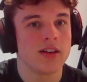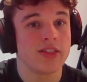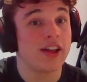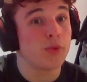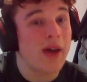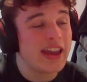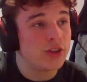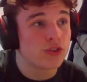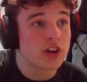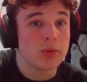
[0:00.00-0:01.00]
That's why
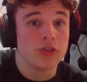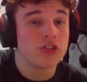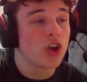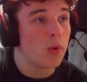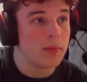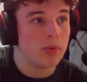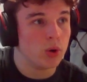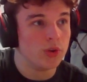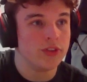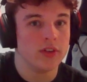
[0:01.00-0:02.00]
h3 was so
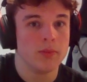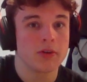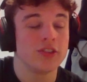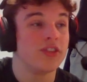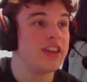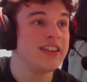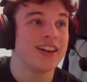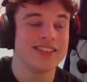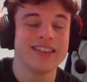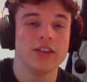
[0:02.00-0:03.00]
important, because these
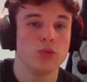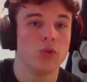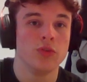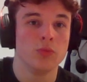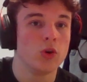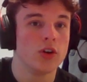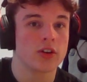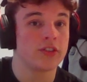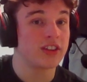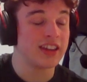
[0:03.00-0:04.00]
ideas wouldn't work
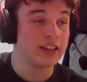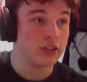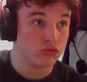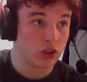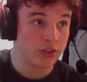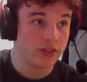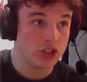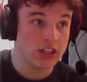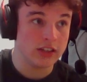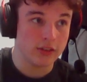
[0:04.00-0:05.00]
as the king could run to
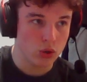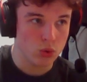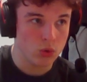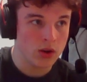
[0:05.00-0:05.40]
g2.